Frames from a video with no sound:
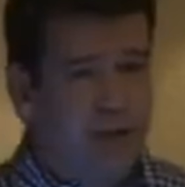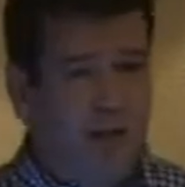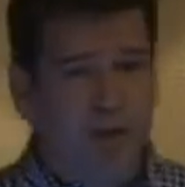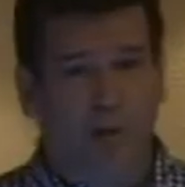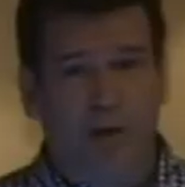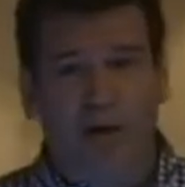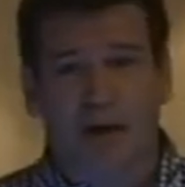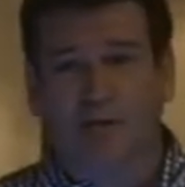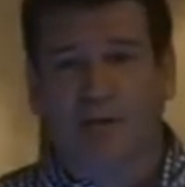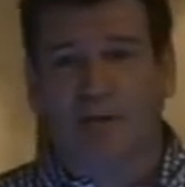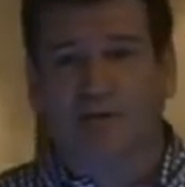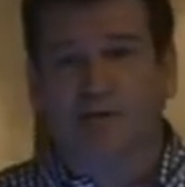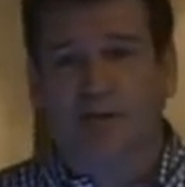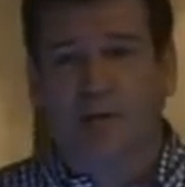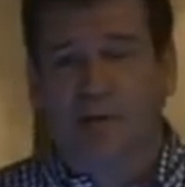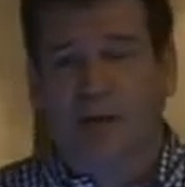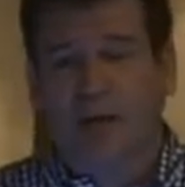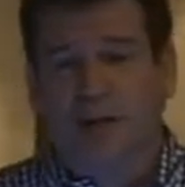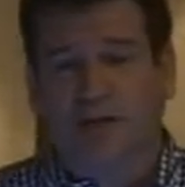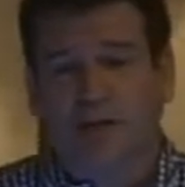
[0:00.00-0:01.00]
And
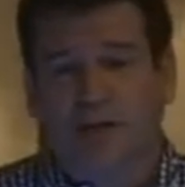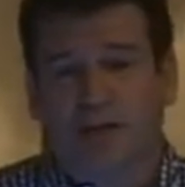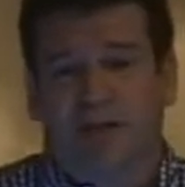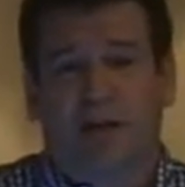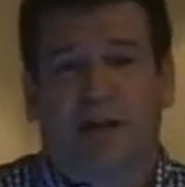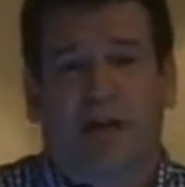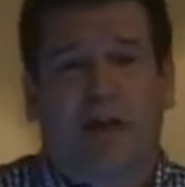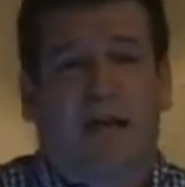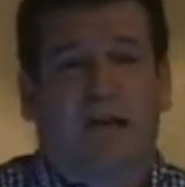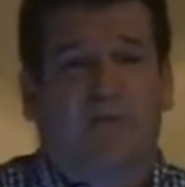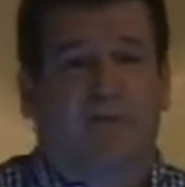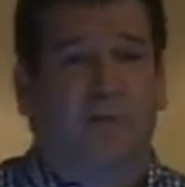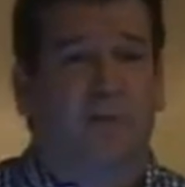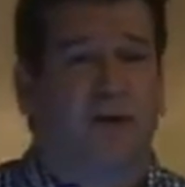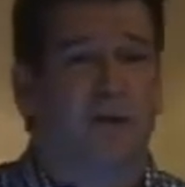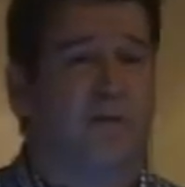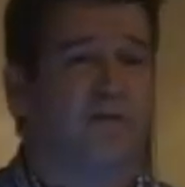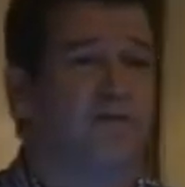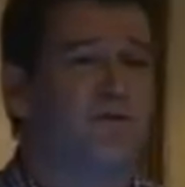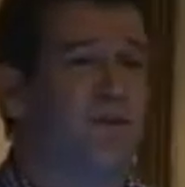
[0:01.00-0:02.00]
we intentionally have a
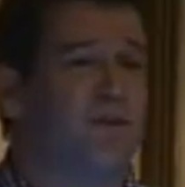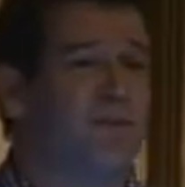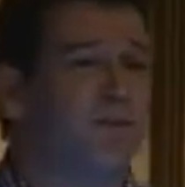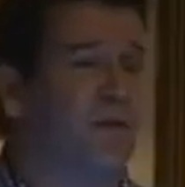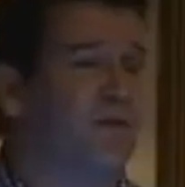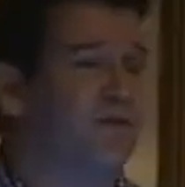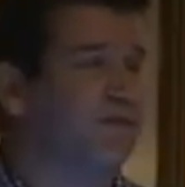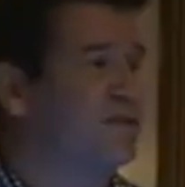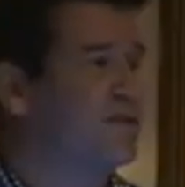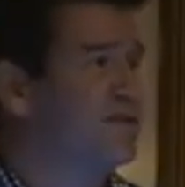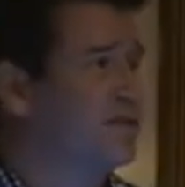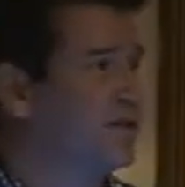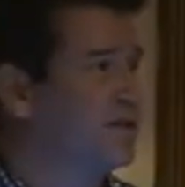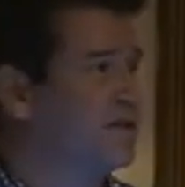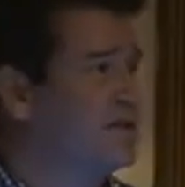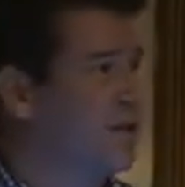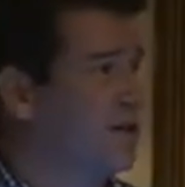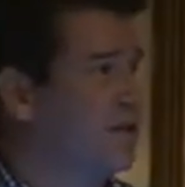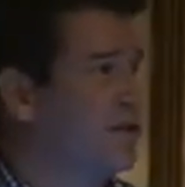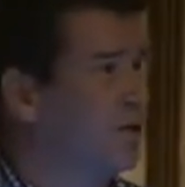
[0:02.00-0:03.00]
male and female
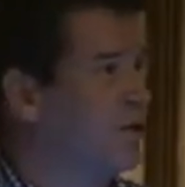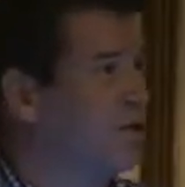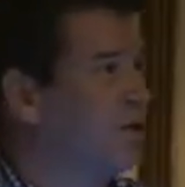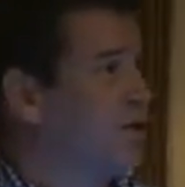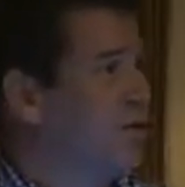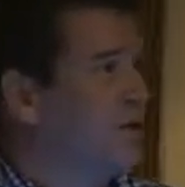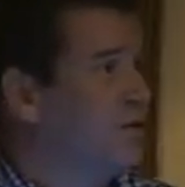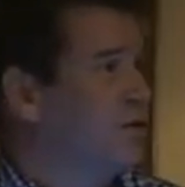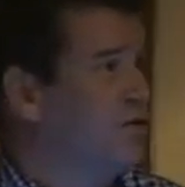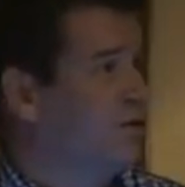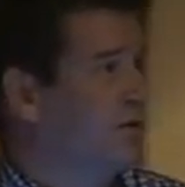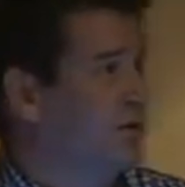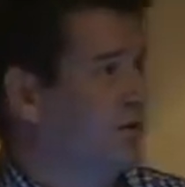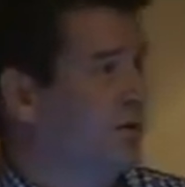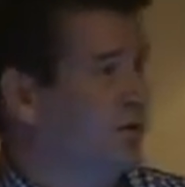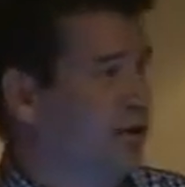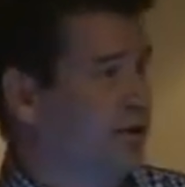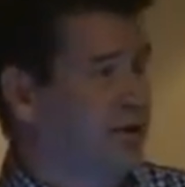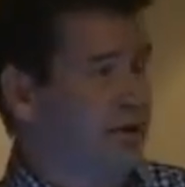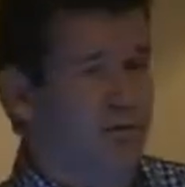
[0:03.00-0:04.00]
facilitator who
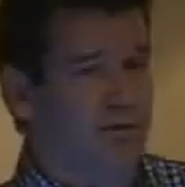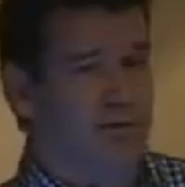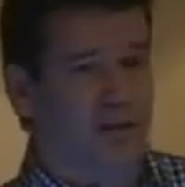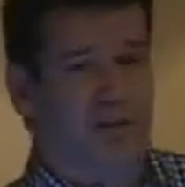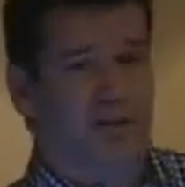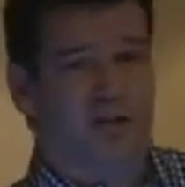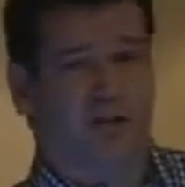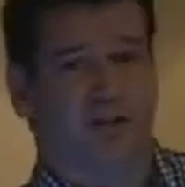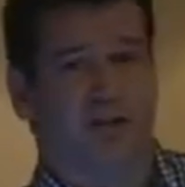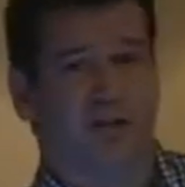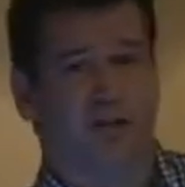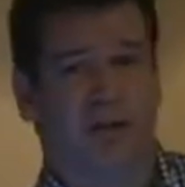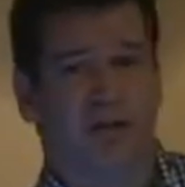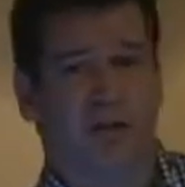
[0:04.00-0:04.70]
deliver the intervention.